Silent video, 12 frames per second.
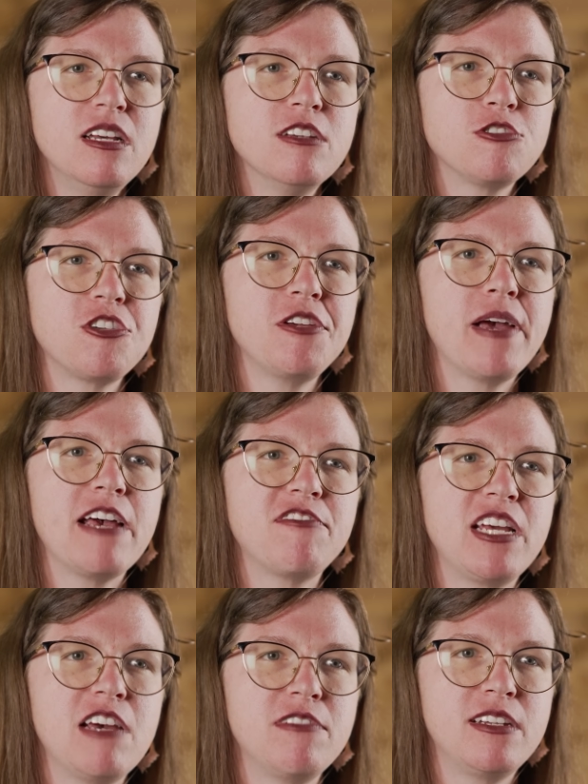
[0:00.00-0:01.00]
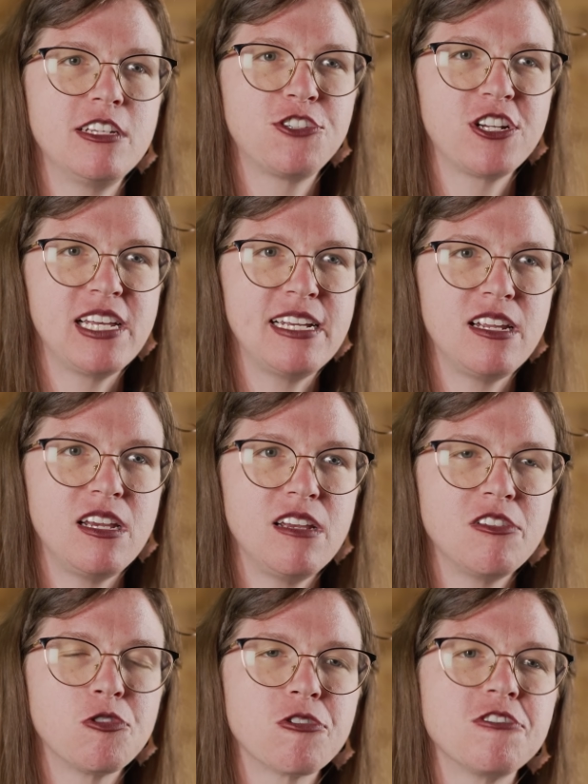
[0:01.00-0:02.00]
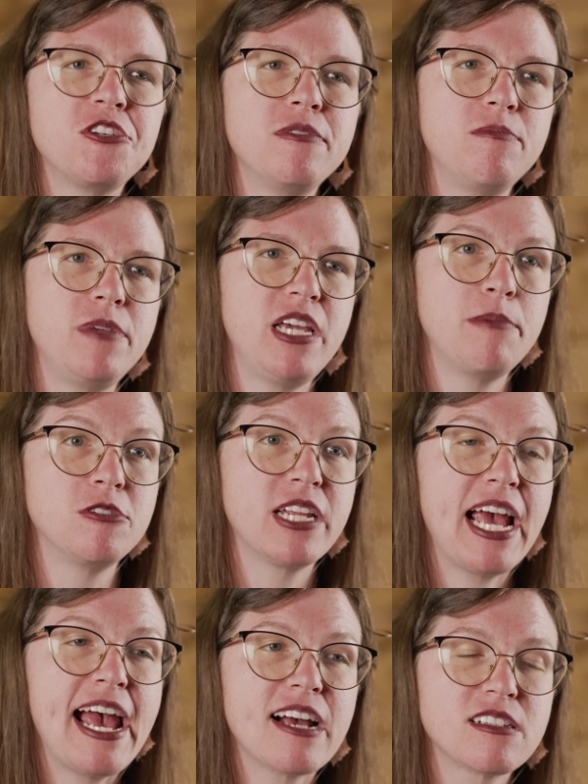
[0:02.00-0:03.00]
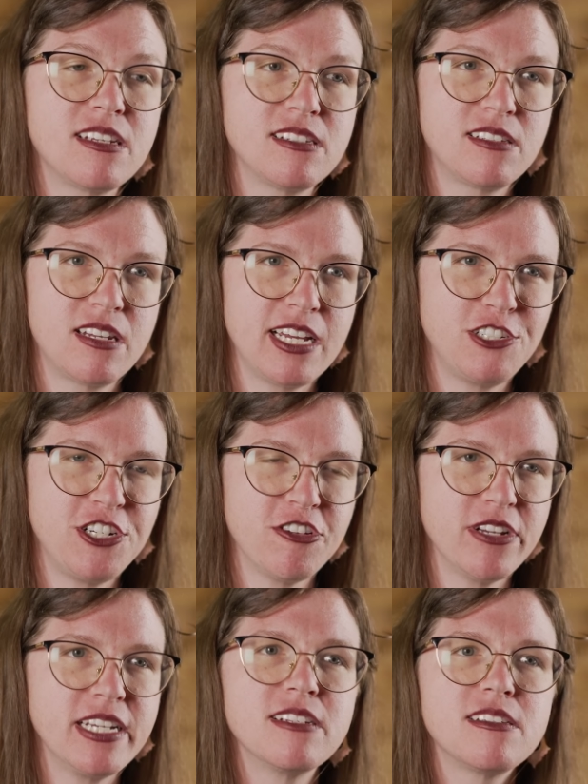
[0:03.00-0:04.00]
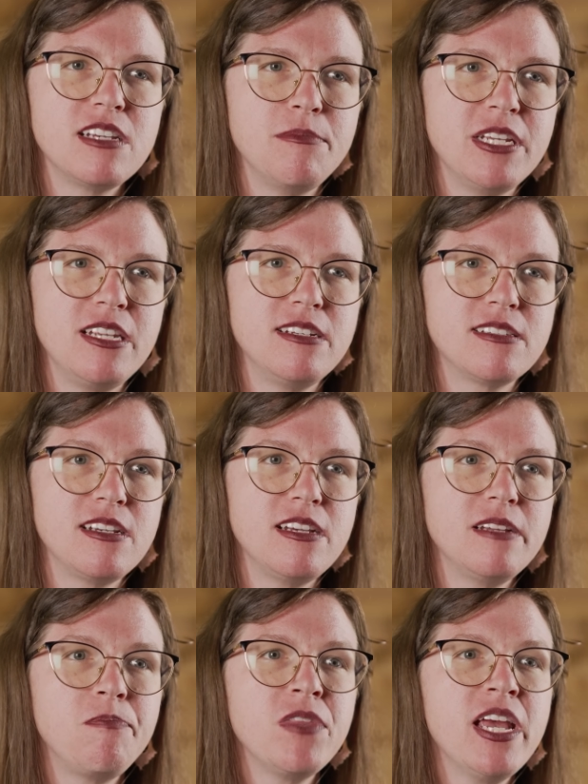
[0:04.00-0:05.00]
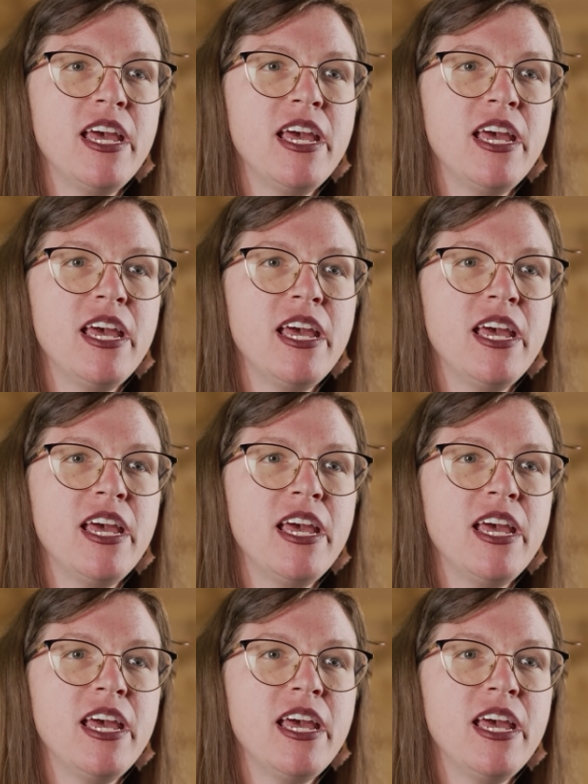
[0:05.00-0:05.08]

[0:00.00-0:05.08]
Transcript: So you have to have a digital ID in order to be able to access the Nigerian CBDC.